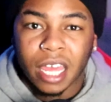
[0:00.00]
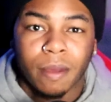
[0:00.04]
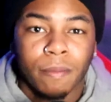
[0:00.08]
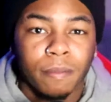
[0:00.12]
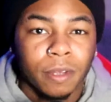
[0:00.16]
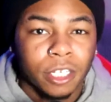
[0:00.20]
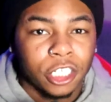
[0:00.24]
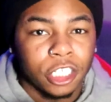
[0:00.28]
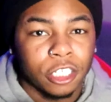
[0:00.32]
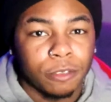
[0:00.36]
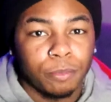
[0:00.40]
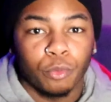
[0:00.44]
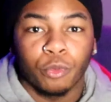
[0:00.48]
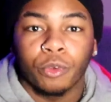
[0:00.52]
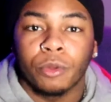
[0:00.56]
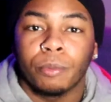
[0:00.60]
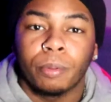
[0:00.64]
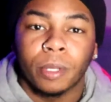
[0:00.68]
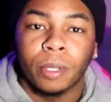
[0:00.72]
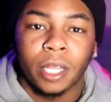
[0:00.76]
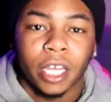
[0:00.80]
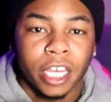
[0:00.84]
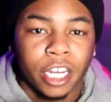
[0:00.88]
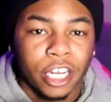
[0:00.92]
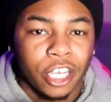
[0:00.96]
images
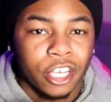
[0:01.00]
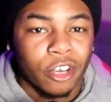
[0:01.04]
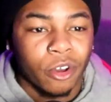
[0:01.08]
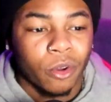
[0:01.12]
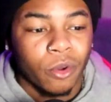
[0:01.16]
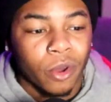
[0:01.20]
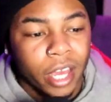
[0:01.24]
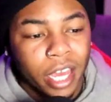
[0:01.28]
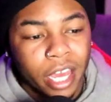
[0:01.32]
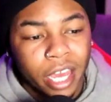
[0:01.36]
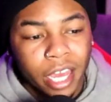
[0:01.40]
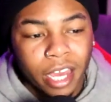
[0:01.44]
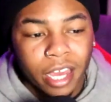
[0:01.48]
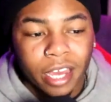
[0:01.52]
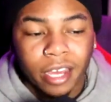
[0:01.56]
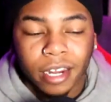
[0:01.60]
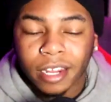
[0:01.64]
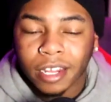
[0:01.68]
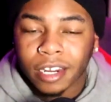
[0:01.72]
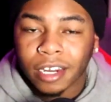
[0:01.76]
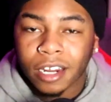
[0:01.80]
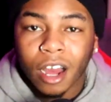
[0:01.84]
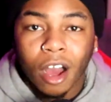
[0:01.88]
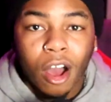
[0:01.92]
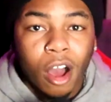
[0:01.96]
pre-planning your head
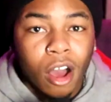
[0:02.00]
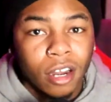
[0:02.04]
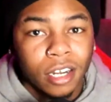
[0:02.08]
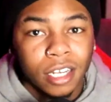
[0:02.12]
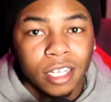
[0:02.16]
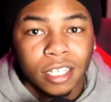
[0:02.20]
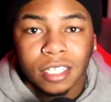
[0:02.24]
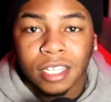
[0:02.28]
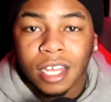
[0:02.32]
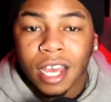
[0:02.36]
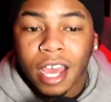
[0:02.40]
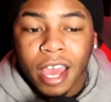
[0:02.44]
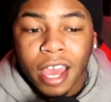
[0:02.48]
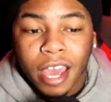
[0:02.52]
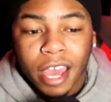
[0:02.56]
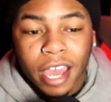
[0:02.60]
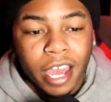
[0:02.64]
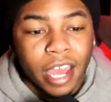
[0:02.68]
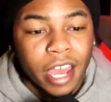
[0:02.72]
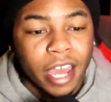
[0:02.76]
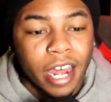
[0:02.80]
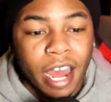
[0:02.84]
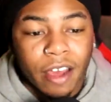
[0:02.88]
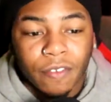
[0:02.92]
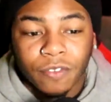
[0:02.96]
and all this.
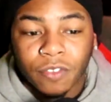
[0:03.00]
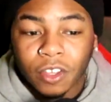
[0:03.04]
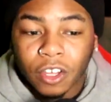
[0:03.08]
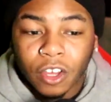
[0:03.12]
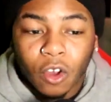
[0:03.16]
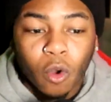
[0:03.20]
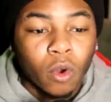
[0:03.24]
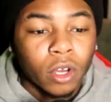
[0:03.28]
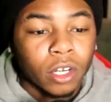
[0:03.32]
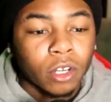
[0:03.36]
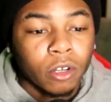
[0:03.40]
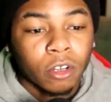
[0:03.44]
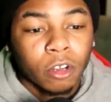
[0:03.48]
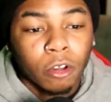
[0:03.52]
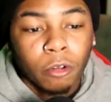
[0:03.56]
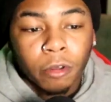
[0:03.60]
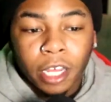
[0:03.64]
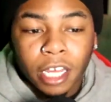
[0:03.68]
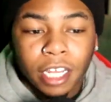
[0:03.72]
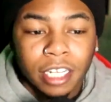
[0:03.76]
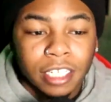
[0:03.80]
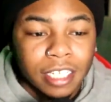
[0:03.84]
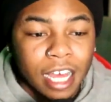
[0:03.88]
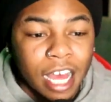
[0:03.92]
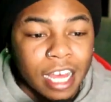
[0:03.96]
And after going on them
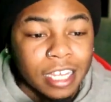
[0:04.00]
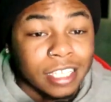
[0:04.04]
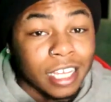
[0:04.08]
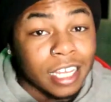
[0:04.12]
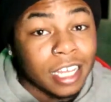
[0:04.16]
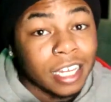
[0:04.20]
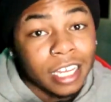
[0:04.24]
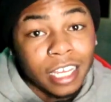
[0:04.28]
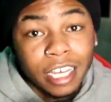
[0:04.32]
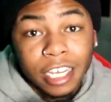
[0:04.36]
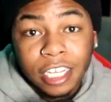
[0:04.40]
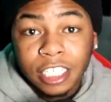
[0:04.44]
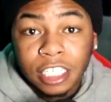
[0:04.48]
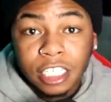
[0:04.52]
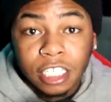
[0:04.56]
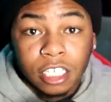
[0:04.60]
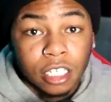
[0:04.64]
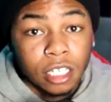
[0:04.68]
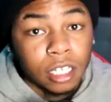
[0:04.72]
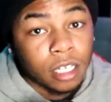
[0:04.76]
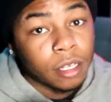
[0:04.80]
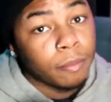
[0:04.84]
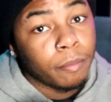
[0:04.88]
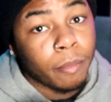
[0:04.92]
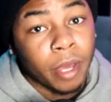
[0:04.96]
dating sites, it led
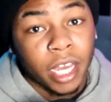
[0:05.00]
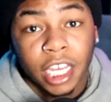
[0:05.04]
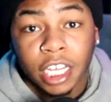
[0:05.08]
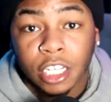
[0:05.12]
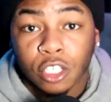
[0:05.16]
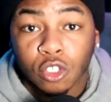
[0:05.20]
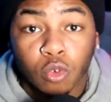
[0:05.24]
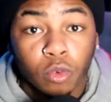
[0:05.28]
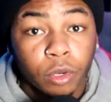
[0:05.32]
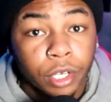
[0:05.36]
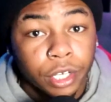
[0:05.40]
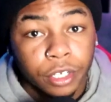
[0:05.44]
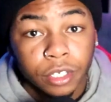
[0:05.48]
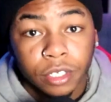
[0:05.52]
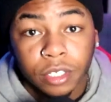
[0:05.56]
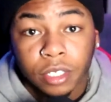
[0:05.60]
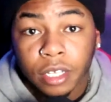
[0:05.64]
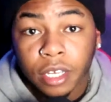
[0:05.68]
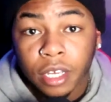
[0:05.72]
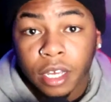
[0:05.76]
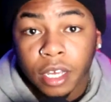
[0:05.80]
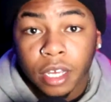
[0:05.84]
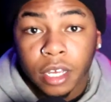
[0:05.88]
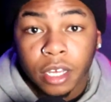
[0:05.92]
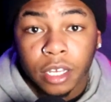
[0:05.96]
to making Twitters.
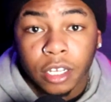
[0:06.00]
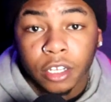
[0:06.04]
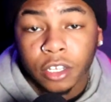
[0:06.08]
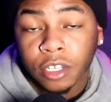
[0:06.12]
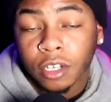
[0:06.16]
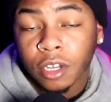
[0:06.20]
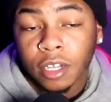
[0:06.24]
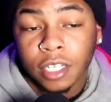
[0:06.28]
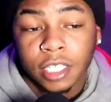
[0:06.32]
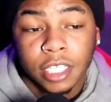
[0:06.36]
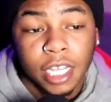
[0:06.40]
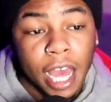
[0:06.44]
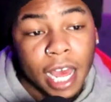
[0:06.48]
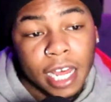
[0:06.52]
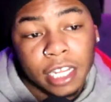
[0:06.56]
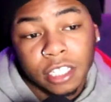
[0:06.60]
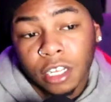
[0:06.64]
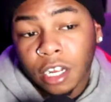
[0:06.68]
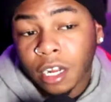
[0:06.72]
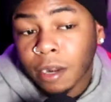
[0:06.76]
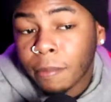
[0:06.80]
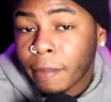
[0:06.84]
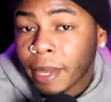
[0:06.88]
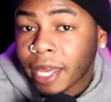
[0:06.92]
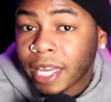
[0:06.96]
You know I'm saying? I
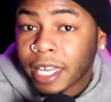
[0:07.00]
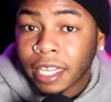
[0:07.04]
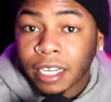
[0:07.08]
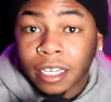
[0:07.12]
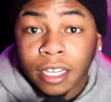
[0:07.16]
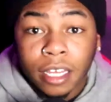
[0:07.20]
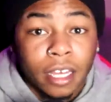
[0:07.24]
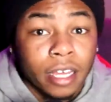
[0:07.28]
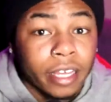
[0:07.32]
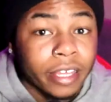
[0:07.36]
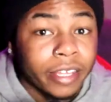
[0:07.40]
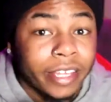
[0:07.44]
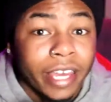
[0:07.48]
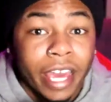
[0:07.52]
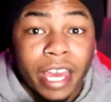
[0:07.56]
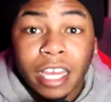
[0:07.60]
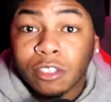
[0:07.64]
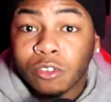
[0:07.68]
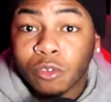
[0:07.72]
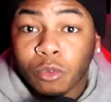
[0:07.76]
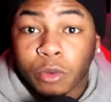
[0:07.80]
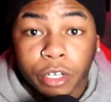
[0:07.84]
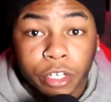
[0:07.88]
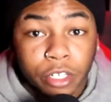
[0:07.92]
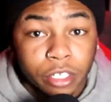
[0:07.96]
started making gay
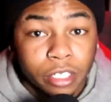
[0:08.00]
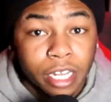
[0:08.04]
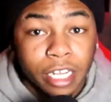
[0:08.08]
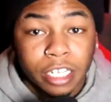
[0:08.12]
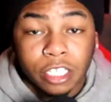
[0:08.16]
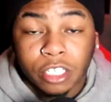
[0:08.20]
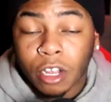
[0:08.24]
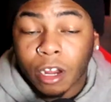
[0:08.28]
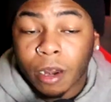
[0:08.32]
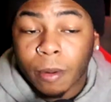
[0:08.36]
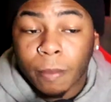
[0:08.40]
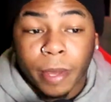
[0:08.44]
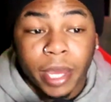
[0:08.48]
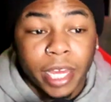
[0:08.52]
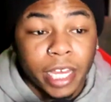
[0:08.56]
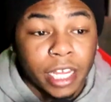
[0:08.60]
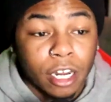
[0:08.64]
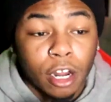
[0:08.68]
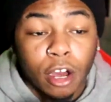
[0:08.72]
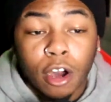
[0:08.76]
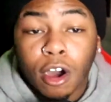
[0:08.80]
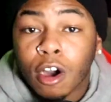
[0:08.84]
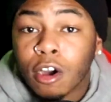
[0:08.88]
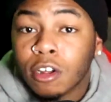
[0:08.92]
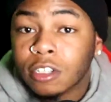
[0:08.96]
Twitters. I started making
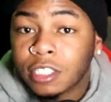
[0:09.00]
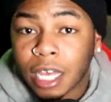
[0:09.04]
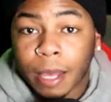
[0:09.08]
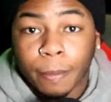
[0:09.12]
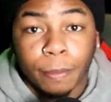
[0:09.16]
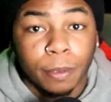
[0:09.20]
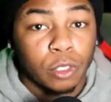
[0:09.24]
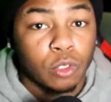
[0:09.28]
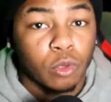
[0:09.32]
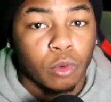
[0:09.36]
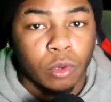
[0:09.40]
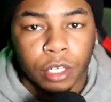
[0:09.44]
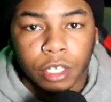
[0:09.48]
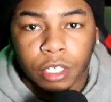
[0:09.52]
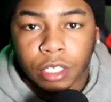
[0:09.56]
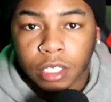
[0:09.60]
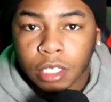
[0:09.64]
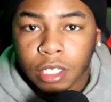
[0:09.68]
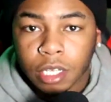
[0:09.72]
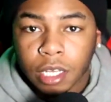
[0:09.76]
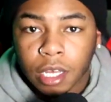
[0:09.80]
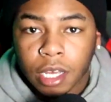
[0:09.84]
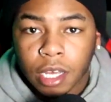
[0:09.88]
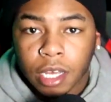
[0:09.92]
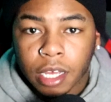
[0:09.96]
all type of Twitters.
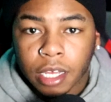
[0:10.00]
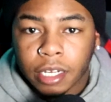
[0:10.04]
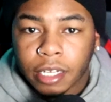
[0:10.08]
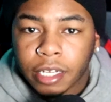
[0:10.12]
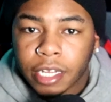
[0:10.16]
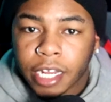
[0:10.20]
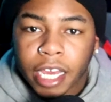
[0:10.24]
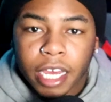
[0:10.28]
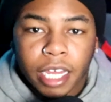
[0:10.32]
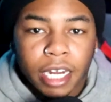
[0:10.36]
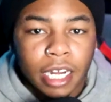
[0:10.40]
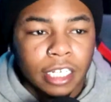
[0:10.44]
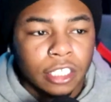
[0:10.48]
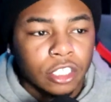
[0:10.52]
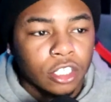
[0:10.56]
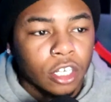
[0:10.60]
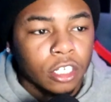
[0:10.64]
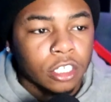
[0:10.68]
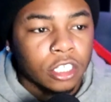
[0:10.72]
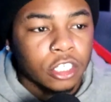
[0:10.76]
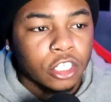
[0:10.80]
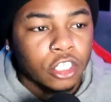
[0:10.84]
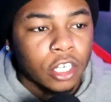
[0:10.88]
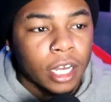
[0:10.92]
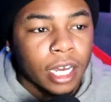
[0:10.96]
Then I
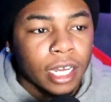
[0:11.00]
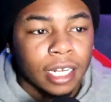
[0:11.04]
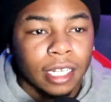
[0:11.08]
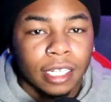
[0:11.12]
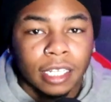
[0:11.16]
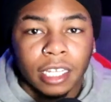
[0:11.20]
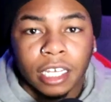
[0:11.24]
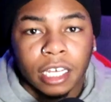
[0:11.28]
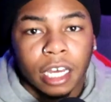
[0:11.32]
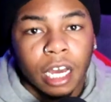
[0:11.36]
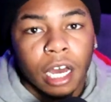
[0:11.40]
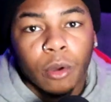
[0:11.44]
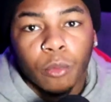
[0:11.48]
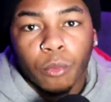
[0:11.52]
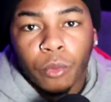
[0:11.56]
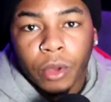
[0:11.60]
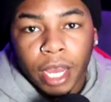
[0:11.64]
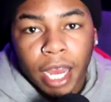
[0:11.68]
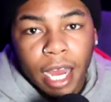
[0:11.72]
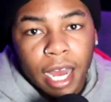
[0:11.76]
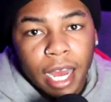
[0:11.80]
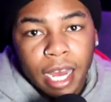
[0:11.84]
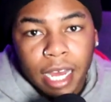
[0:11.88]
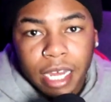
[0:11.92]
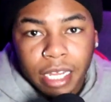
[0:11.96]
started to try to link up with
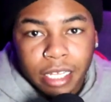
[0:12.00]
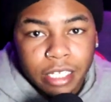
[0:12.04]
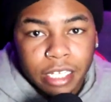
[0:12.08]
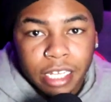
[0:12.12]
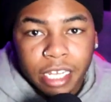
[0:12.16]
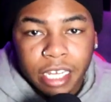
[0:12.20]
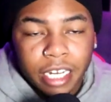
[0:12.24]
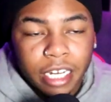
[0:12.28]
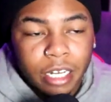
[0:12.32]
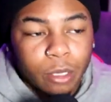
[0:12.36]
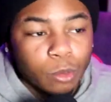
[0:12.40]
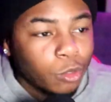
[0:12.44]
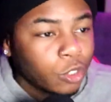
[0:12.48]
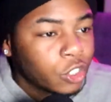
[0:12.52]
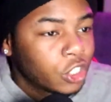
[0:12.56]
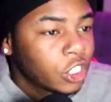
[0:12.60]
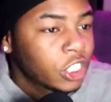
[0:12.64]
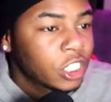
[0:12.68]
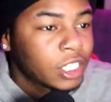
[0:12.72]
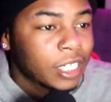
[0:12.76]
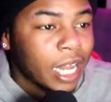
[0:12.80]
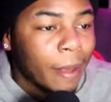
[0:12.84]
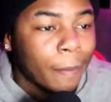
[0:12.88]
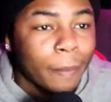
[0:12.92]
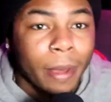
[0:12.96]
guys. And it was
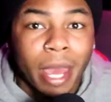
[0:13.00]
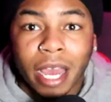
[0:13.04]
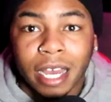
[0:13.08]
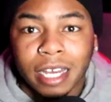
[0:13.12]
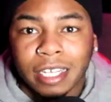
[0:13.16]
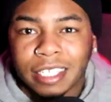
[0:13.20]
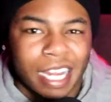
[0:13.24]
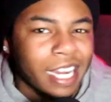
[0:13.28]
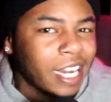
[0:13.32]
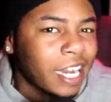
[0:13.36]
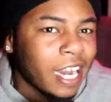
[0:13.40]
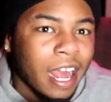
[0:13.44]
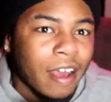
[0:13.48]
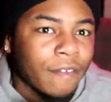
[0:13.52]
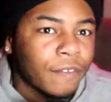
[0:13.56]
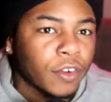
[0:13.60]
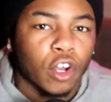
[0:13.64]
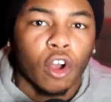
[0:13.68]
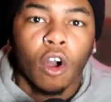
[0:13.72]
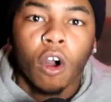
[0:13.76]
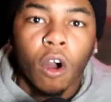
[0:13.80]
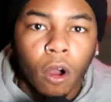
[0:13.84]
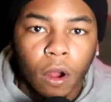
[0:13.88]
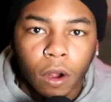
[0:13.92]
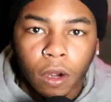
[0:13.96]
just like bad because I didn't have a
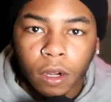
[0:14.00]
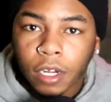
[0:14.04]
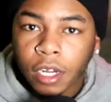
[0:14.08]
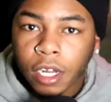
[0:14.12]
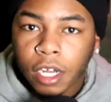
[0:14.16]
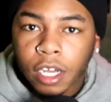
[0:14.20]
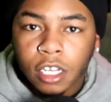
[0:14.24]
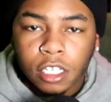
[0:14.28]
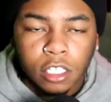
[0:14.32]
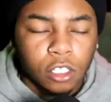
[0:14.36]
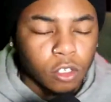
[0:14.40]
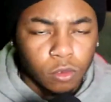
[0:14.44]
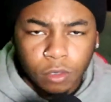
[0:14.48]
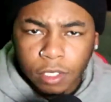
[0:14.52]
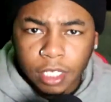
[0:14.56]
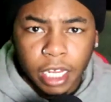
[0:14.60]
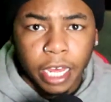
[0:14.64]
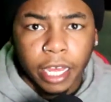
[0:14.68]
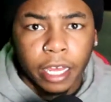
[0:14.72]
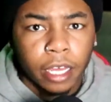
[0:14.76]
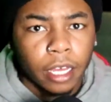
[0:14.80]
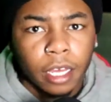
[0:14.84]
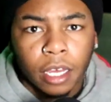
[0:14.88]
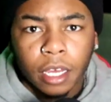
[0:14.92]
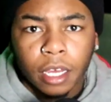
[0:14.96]
car. So it was
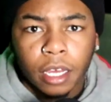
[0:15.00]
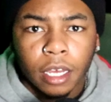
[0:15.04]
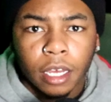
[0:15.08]
like,